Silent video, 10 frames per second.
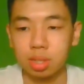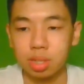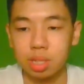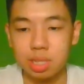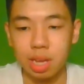
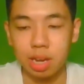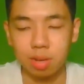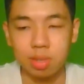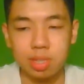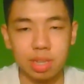is like
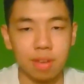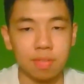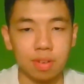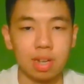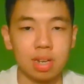always there
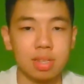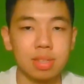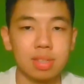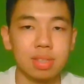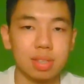for
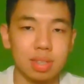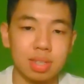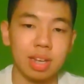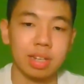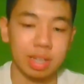us. It's
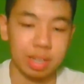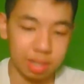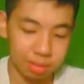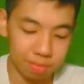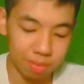like
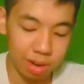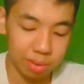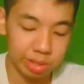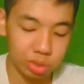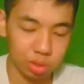a
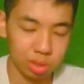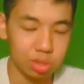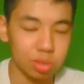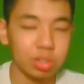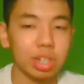very strong
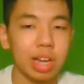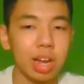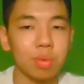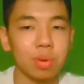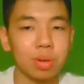social
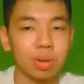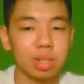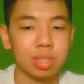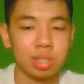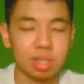network,
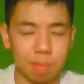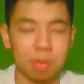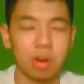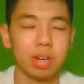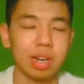
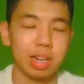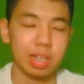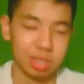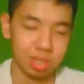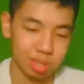strong
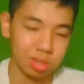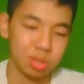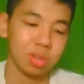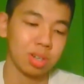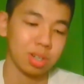
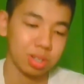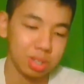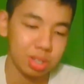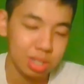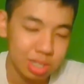
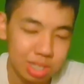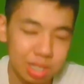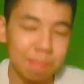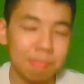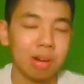
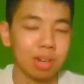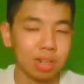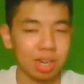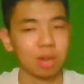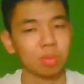
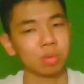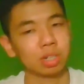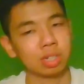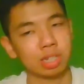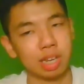support
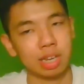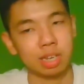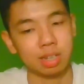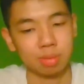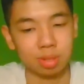network there